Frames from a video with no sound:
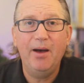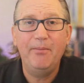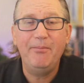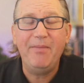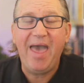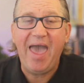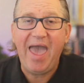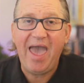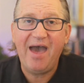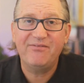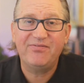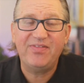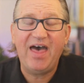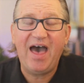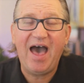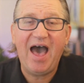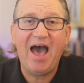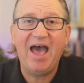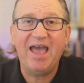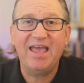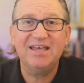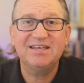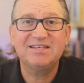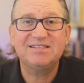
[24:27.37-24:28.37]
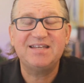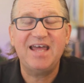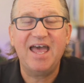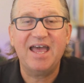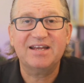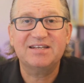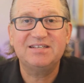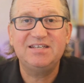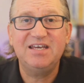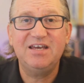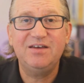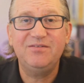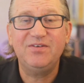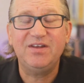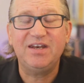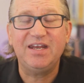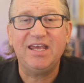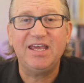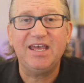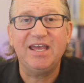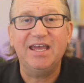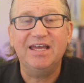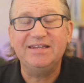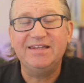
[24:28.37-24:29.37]
have the highest
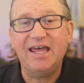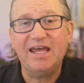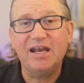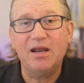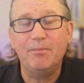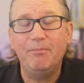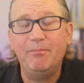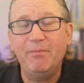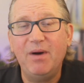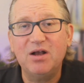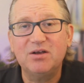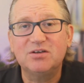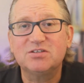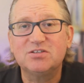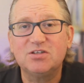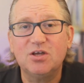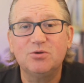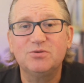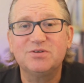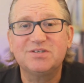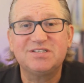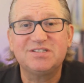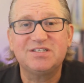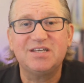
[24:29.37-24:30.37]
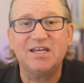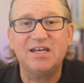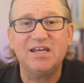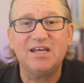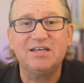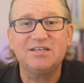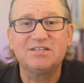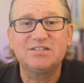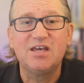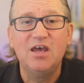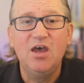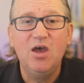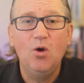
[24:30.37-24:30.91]
activity, and then amongst those cities,